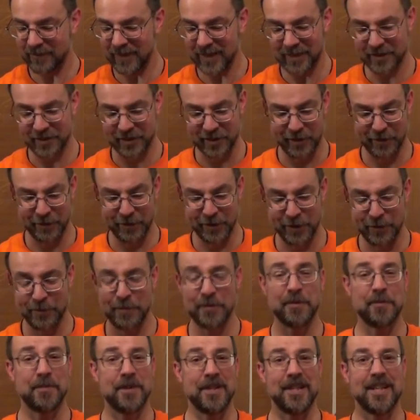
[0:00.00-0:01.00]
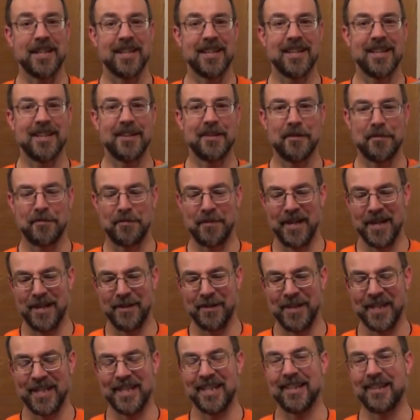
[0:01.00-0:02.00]
So you wouldn't be
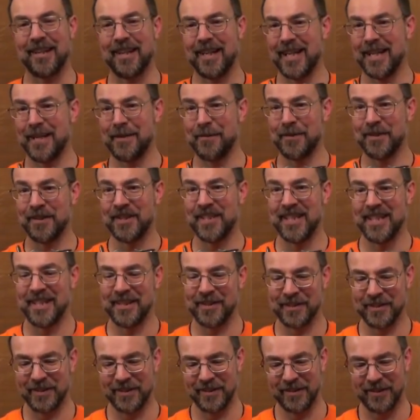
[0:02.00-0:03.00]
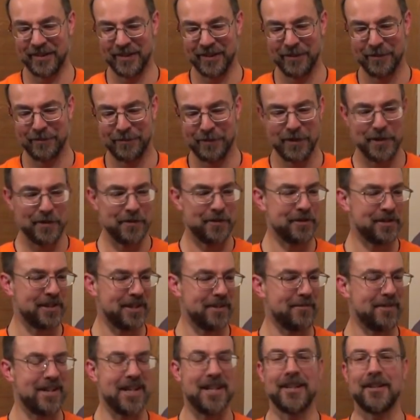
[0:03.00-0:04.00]
firing in line with these and
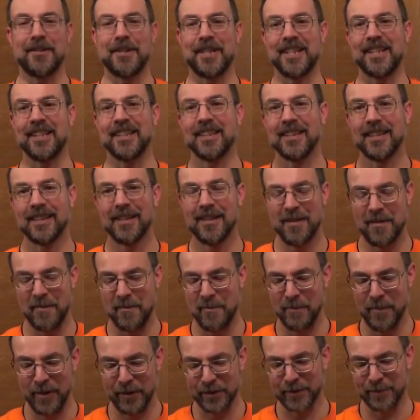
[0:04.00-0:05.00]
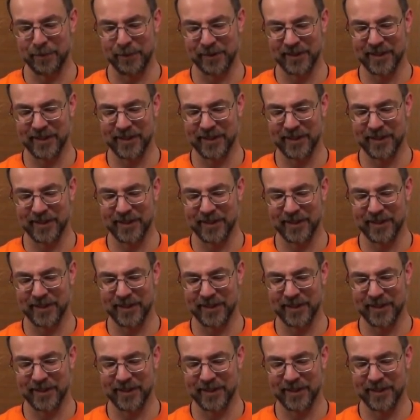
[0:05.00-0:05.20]
furiously reloading multiple